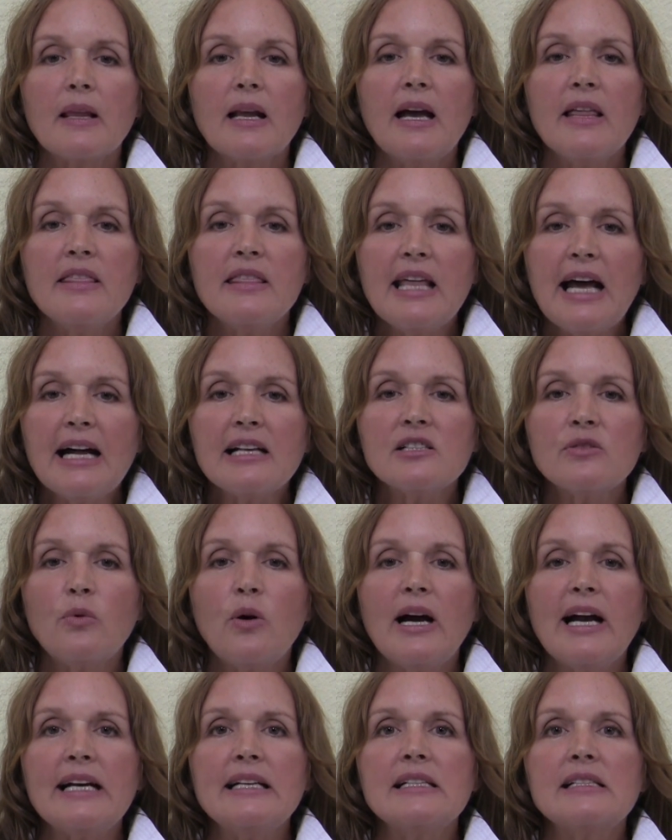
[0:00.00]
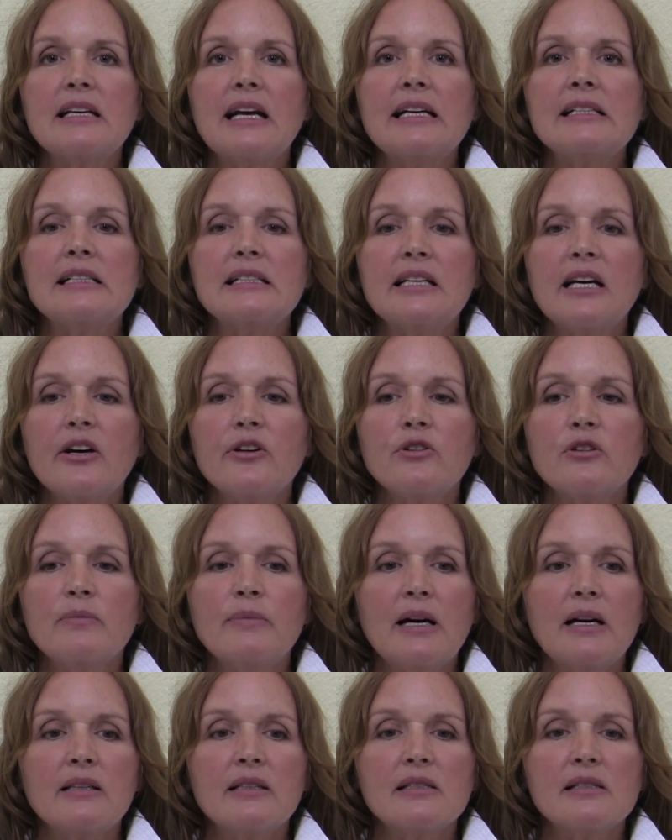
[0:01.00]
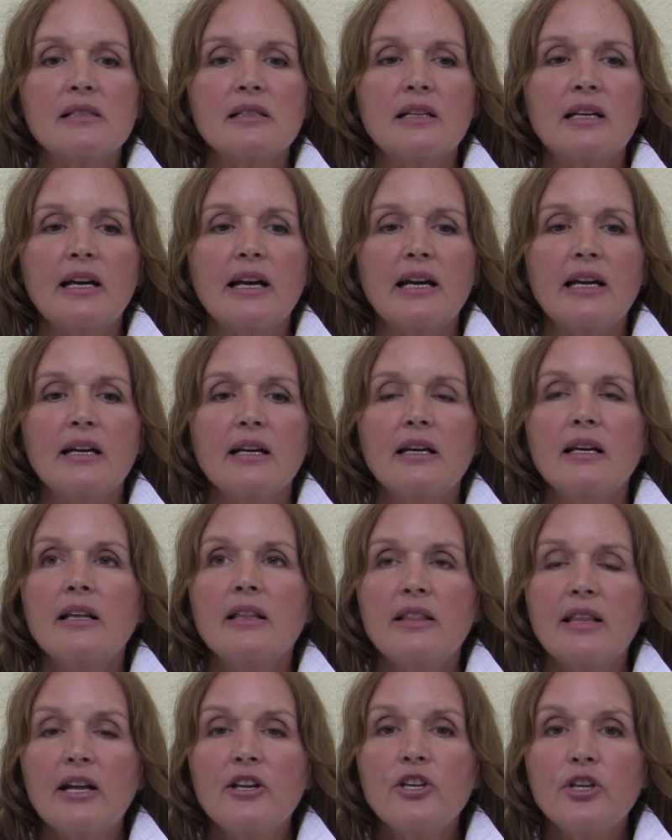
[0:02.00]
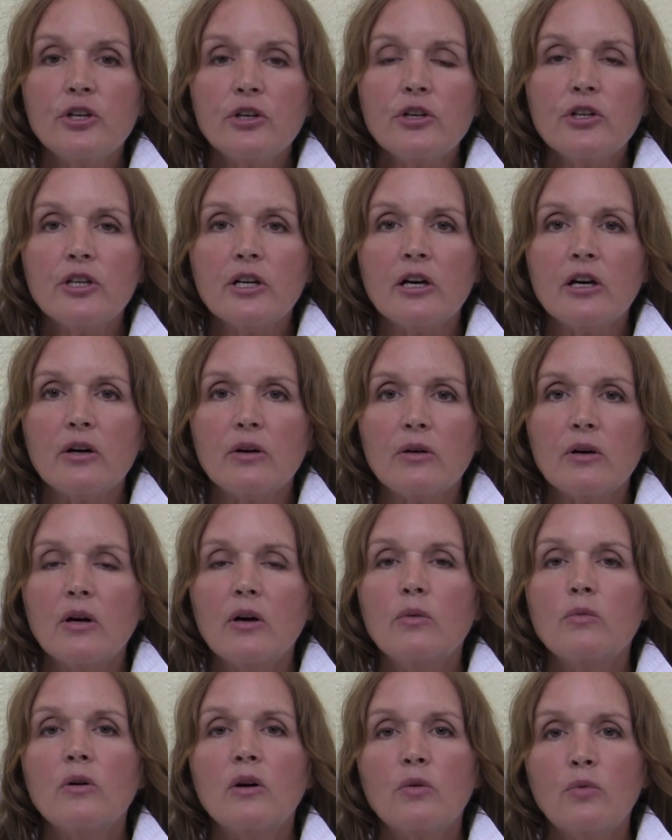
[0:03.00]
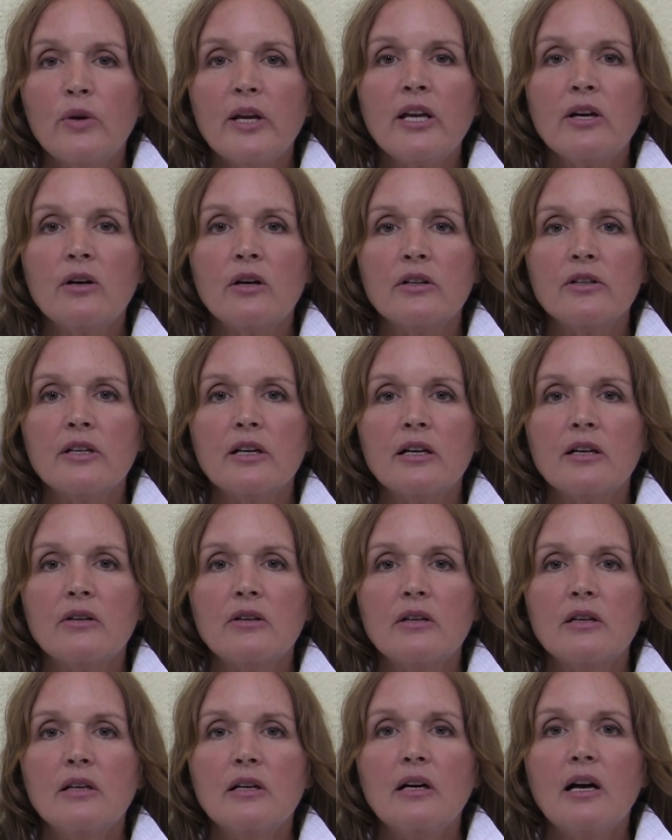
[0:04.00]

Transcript: And that's why I decided to tell you about this today. Then you'll know what we all know.